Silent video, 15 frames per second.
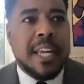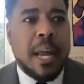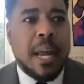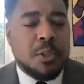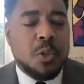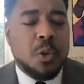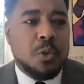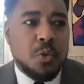And
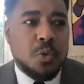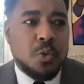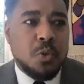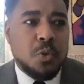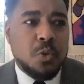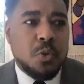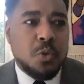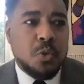again, I'm still
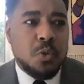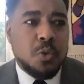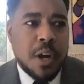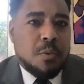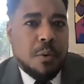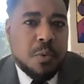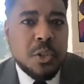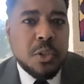trying
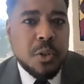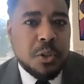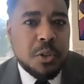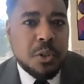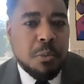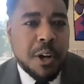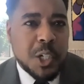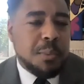to
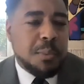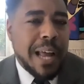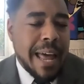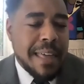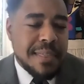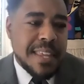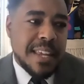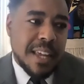
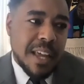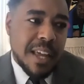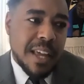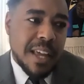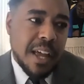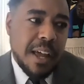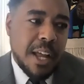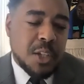research this project,
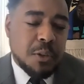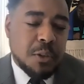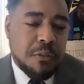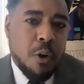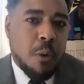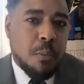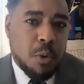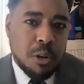but I think
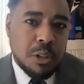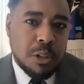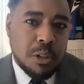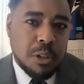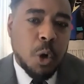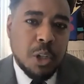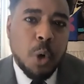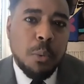it's
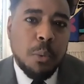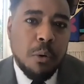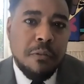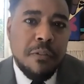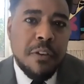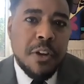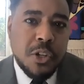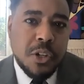a far more
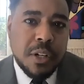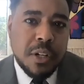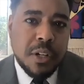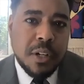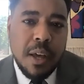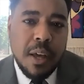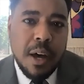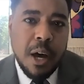
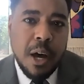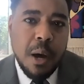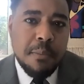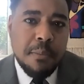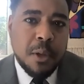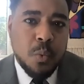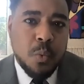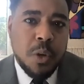global
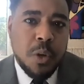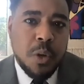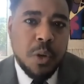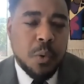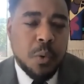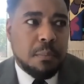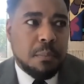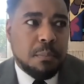vision
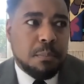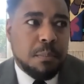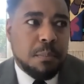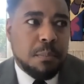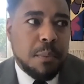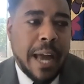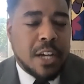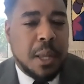than
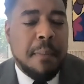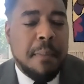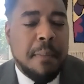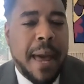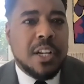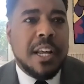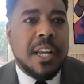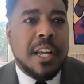we
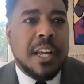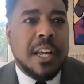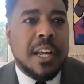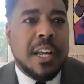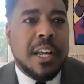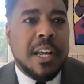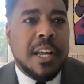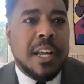actually
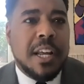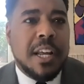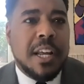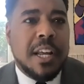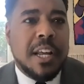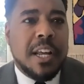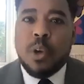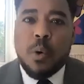imagine. And
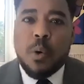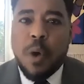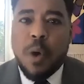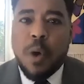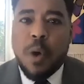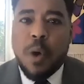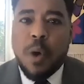that becomes